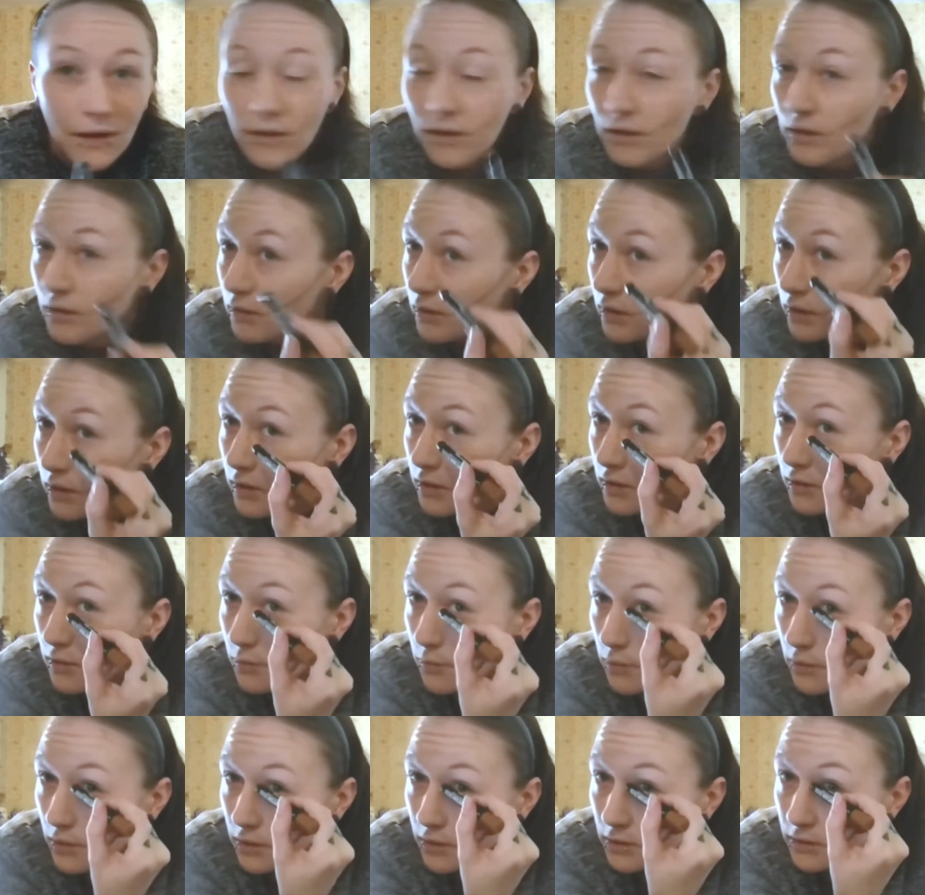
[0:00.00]
Then you
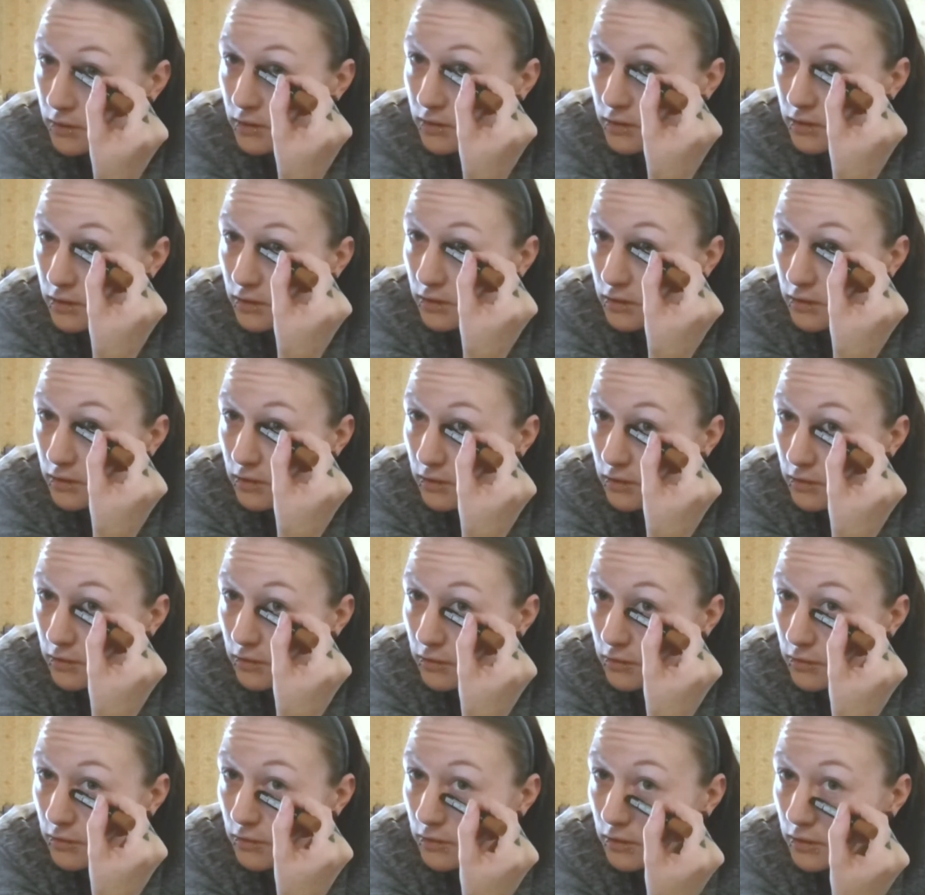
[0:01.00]
want to
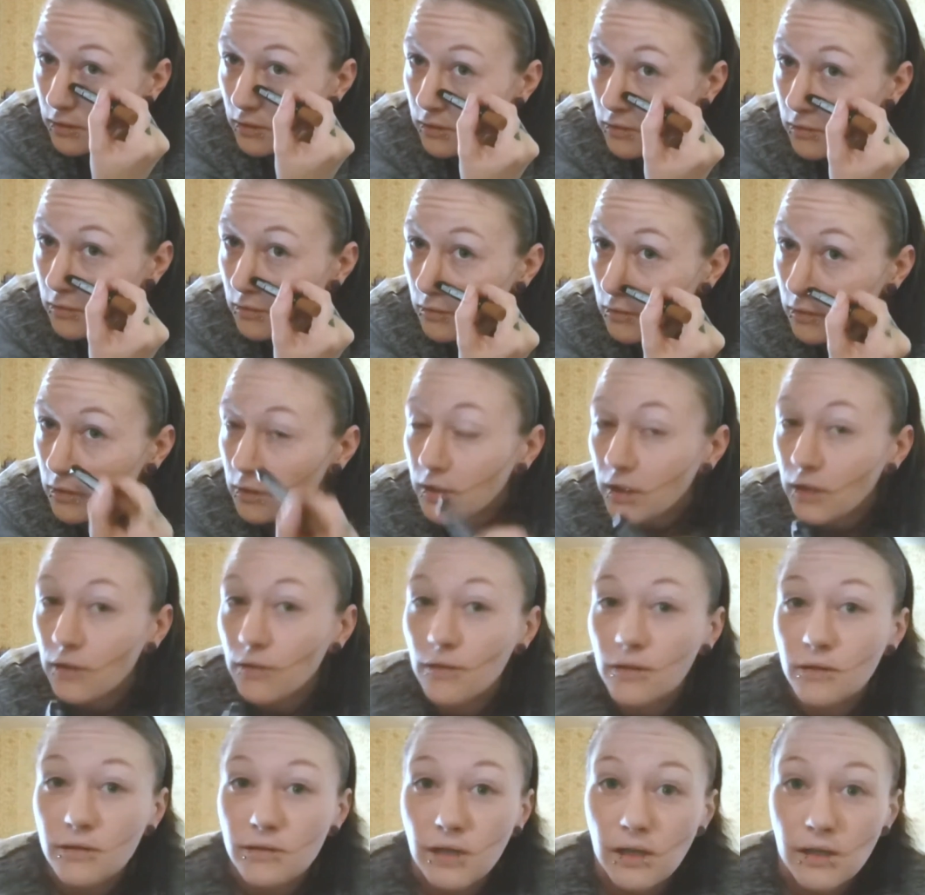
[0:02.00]
do couture down
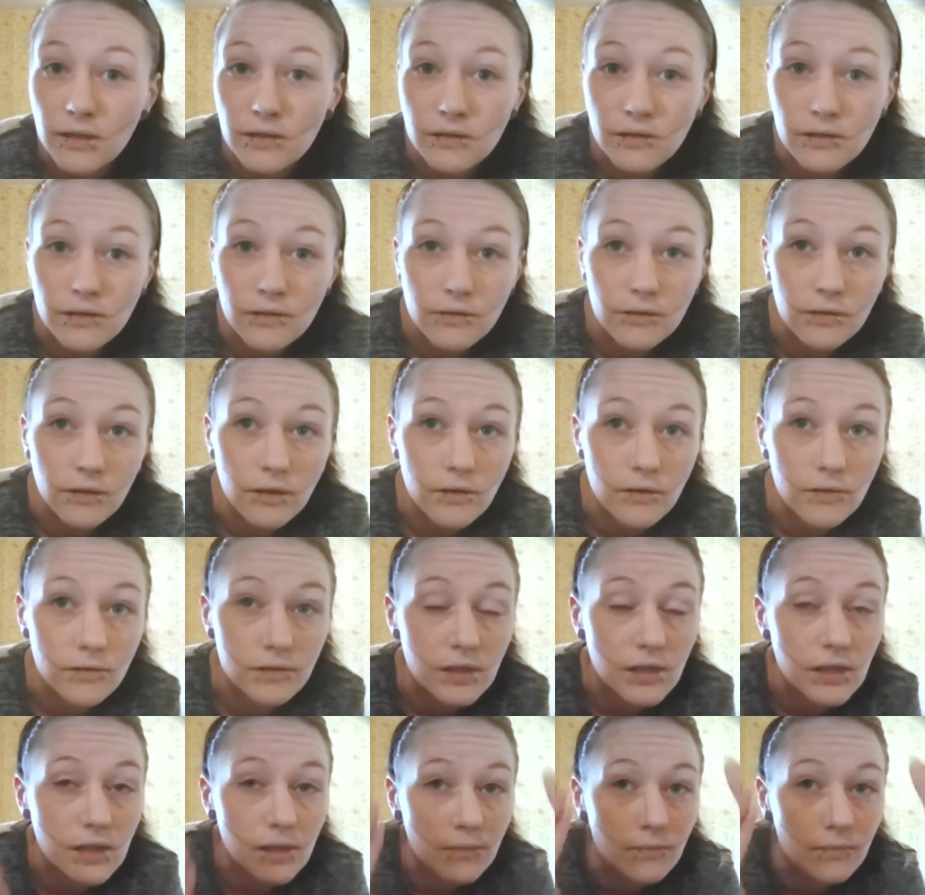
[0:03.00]
the sides of your nose.